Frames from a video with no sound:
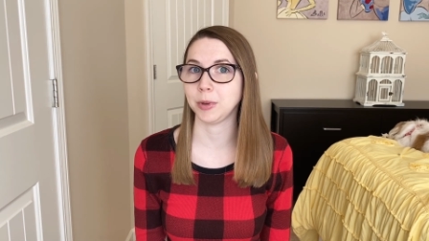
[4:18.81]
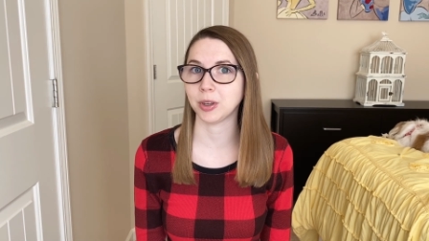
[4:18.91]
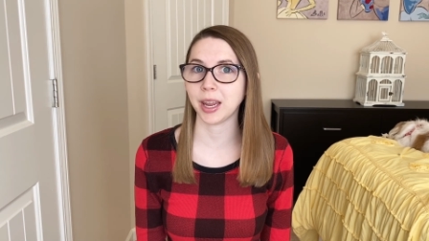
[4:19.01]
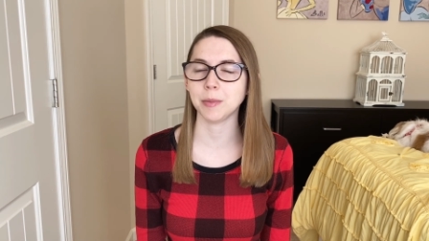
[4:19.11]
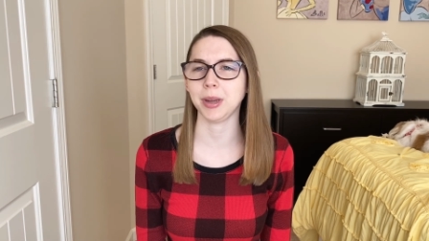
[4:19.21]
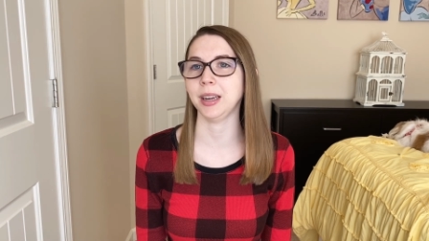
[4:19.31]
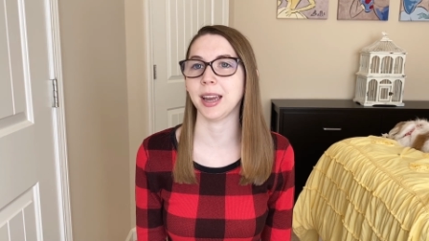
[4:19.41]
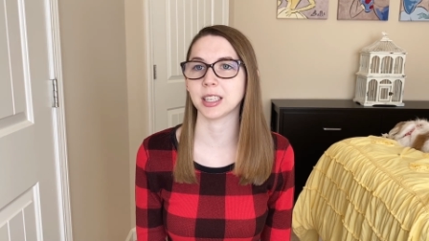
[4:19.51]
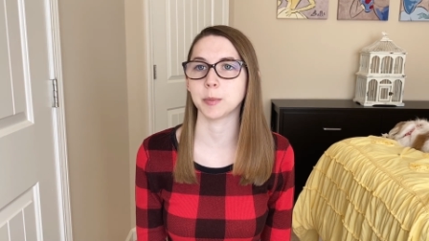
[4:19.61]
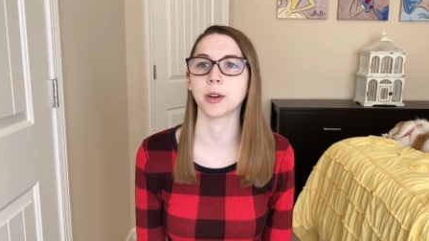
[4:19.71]
You can't be an
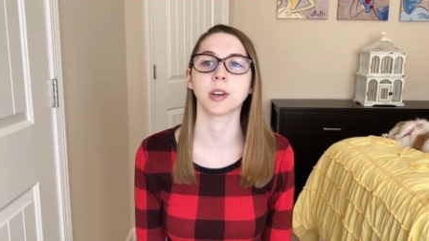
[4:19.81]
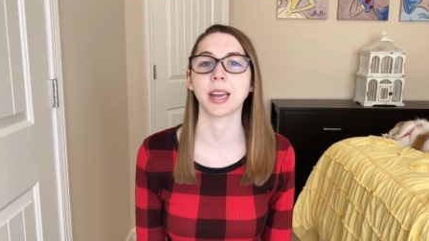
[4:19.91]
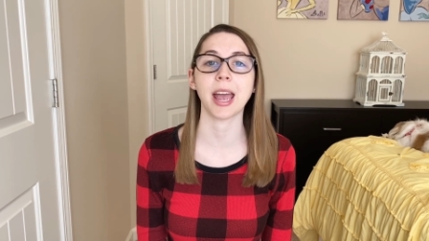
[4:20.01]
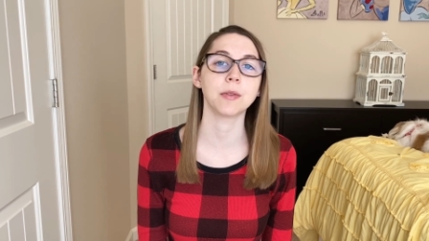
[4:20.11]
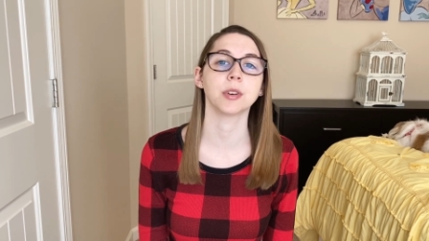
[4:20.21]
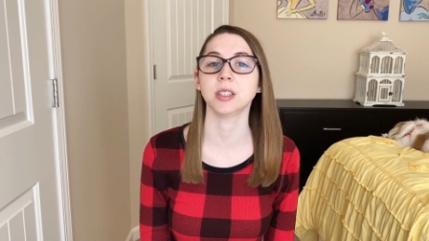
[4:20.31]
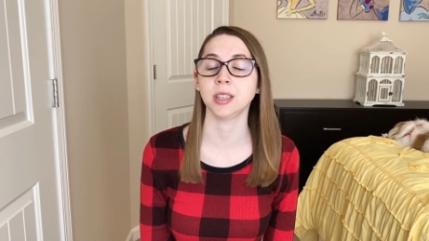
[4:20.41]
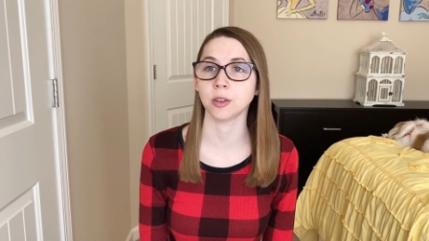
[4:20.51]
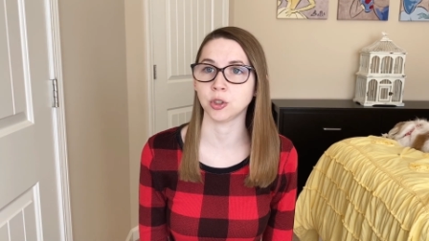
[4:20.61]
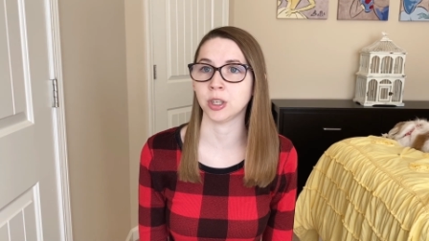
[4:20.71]
expert on every
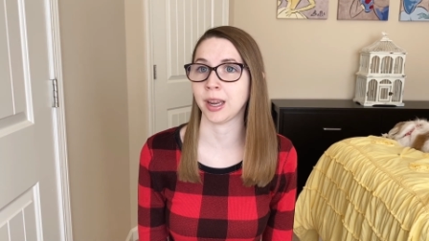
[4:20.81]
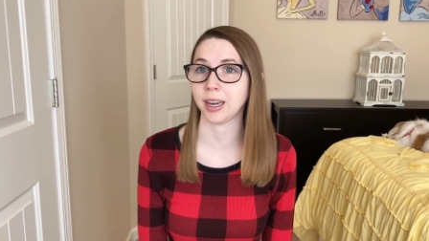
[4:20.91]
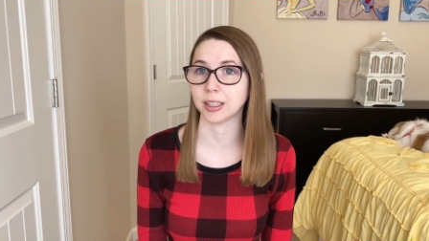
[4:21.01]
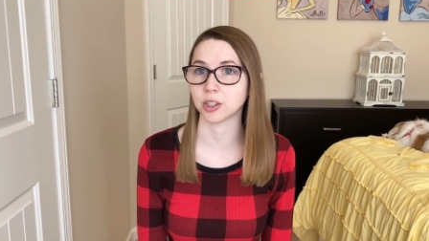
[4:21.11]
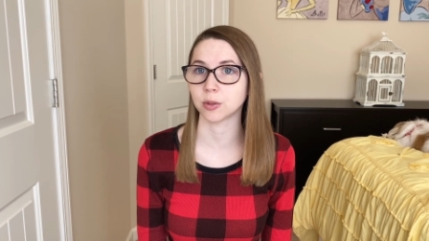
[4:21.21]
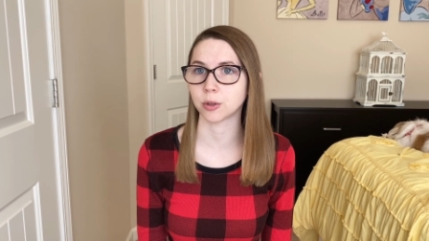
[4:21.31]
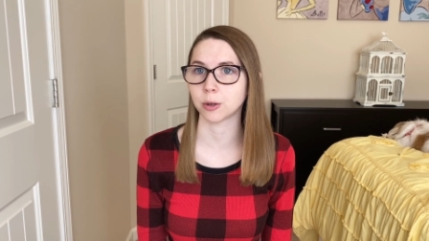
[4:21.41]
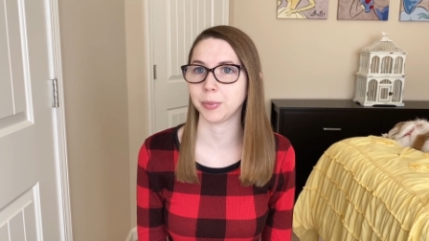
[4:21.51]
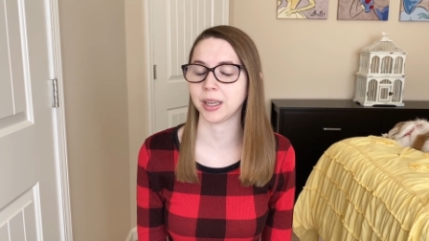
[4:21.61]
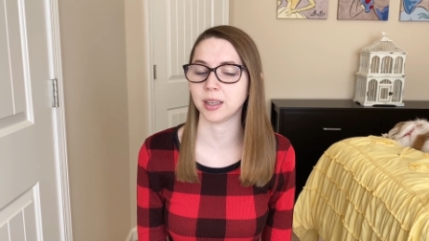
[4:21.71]
single genetic
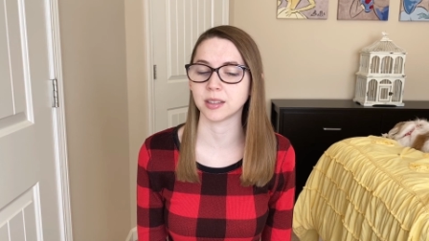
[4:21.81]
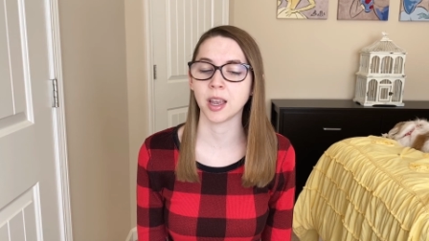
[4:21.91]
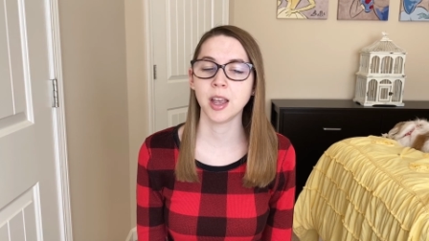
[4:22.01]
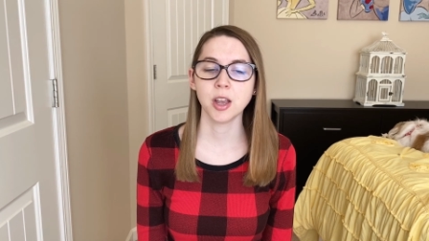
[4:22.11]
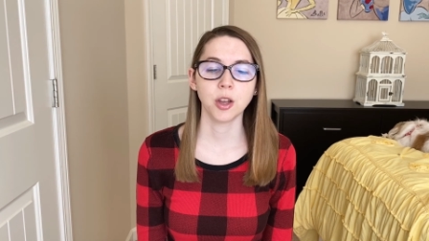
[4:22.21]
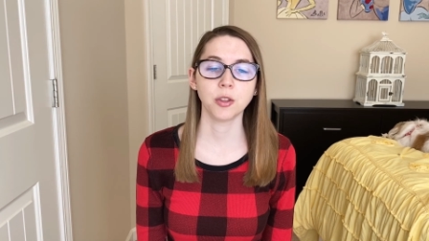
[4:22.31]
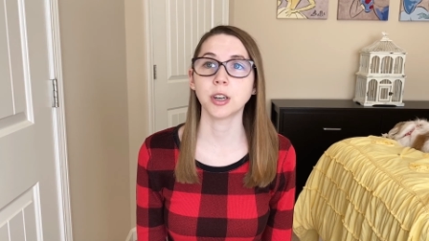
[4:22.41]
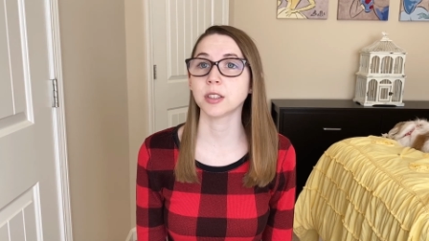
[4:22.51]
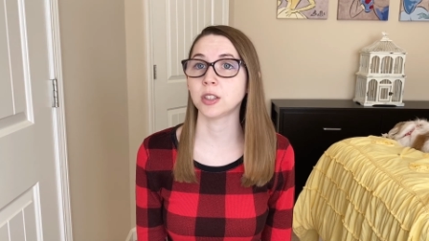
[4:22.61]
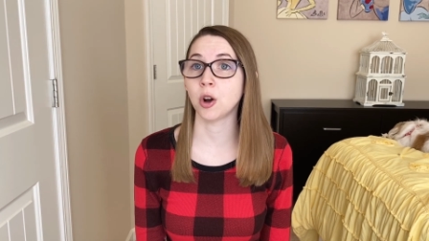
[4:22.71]
disorder because
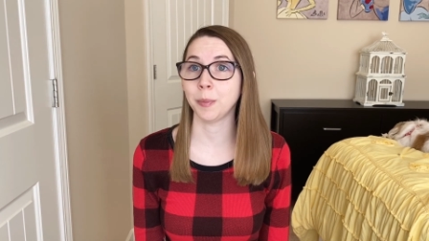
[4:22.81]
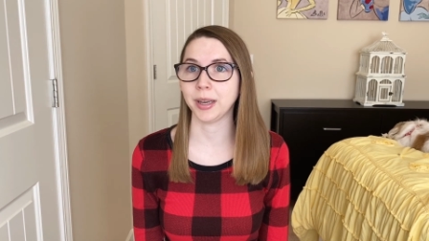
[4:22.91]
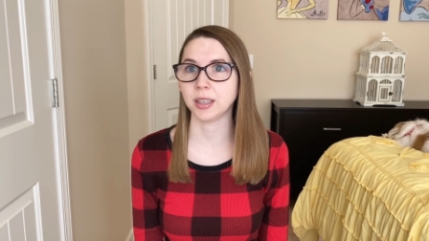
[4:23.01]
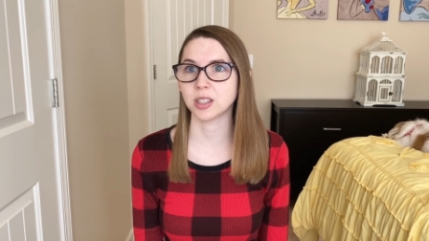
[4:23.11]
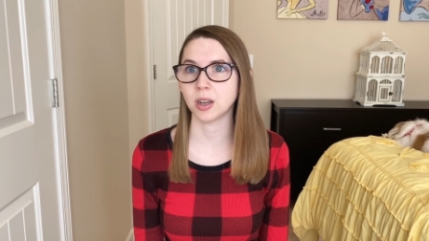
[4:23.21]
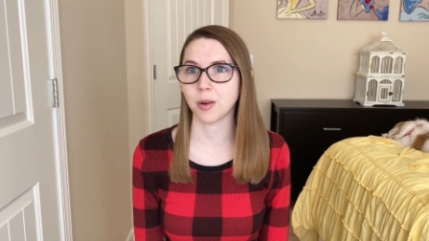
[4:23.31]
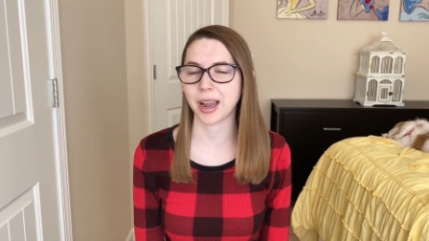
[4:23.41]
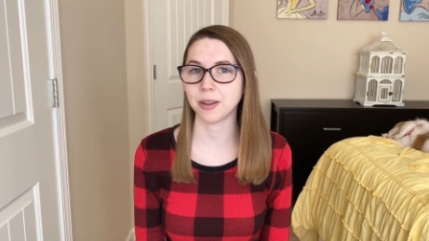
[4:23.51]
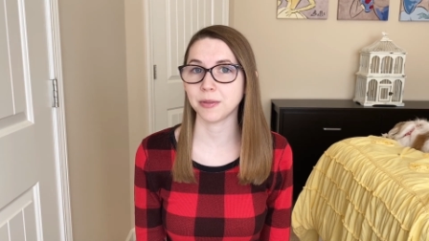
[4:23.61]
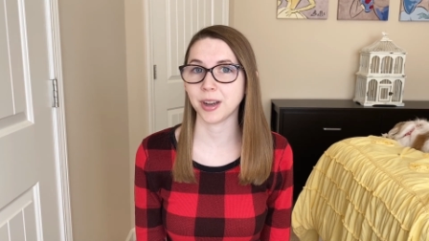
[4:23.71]
there are so many. So
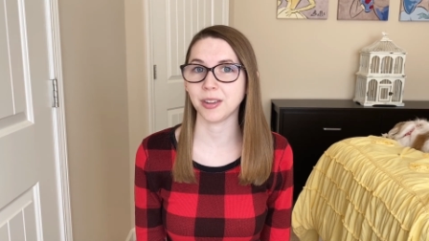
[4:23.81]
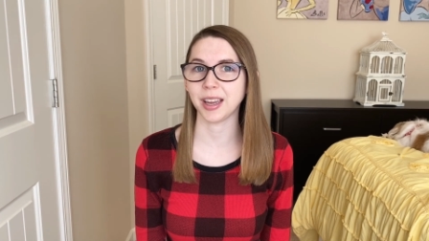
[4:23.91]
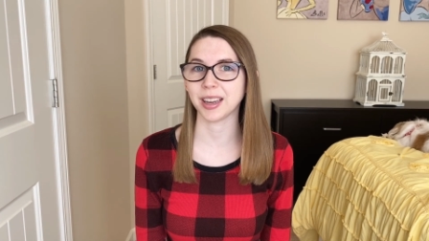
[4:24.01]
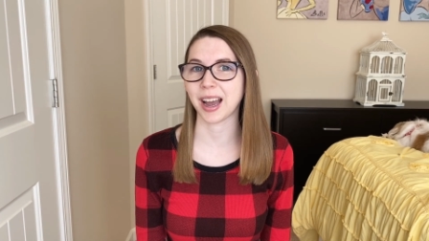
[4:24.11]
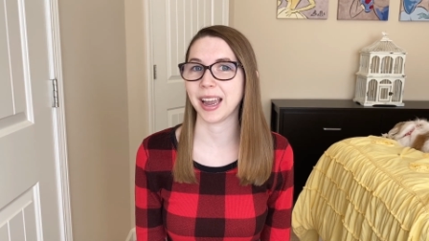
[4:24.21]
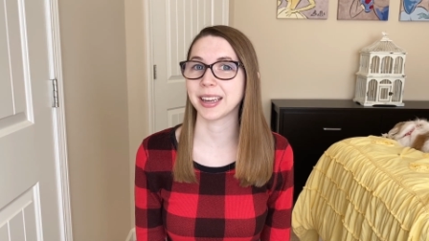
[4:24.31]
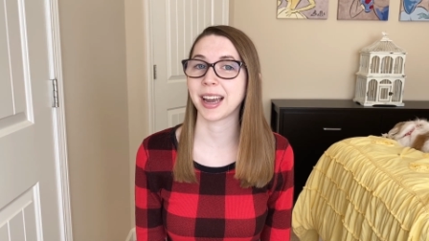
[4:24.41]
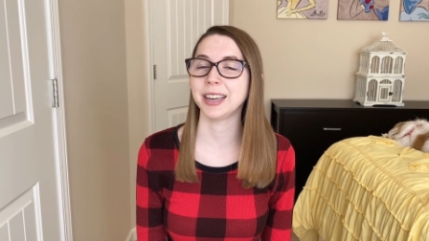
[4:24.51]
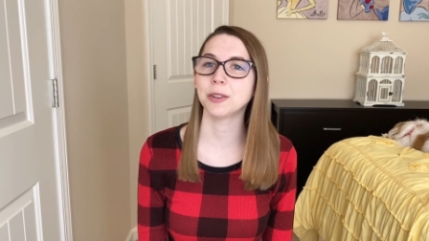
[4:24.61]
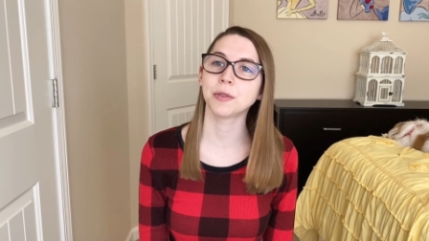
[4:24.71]
I felt like I
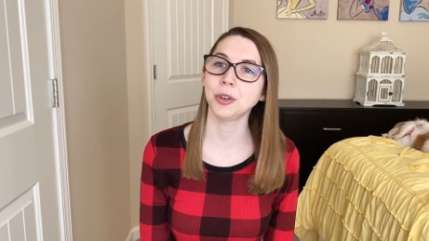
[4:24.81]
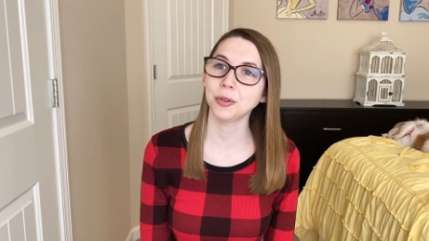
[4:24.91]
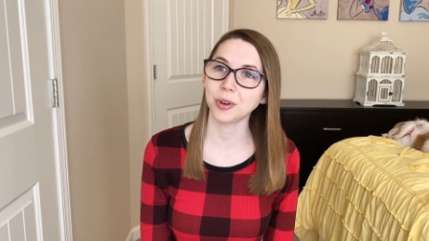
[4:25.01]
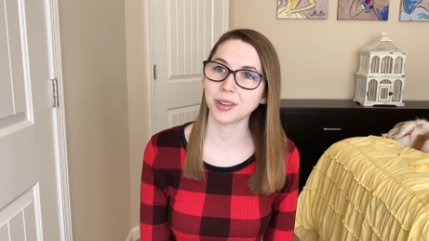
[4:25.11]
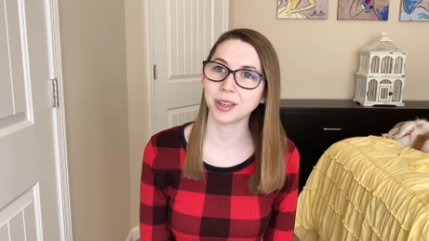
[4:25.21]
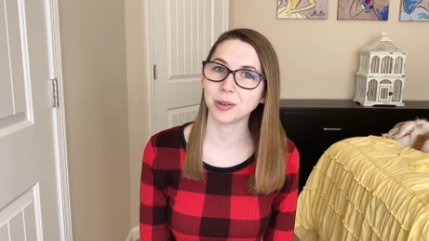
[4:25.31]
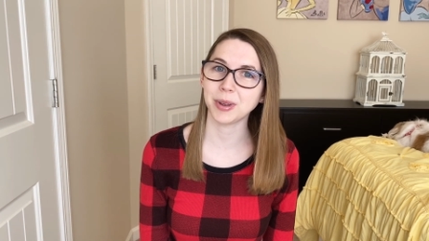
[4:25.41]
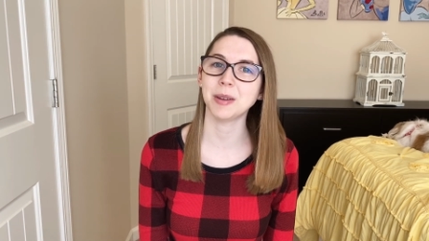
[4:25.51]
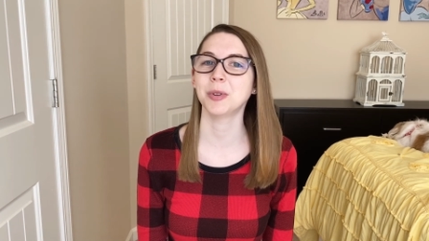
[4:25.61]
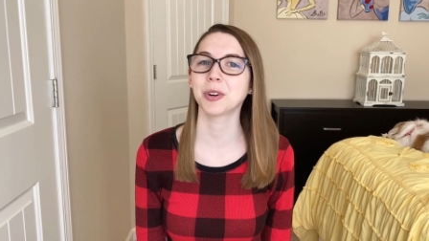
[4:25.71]
kind of knew a little
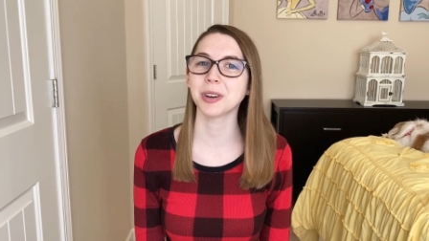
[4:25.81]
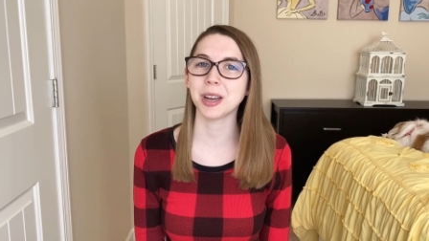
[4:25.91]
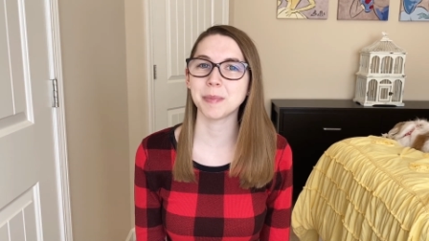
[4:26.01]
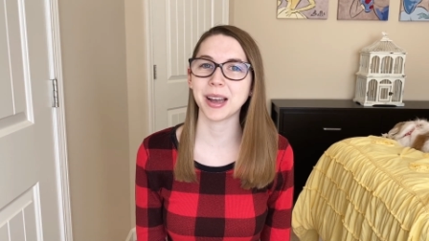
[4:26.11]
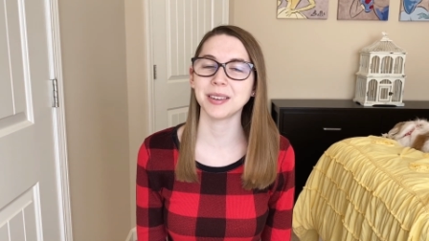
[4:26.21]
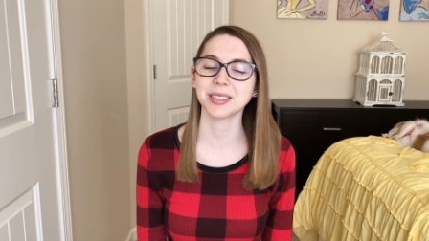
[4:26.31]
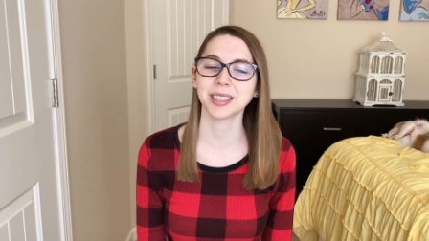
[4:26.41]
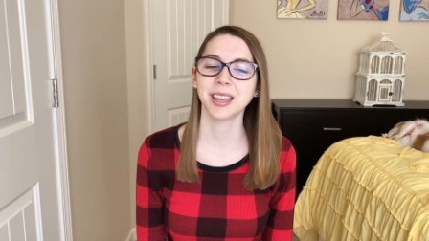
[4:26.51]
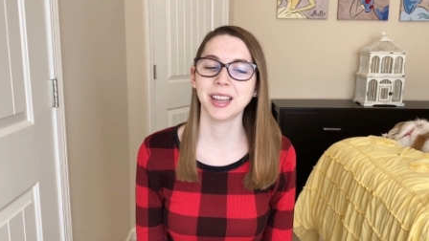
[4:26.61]
bit more about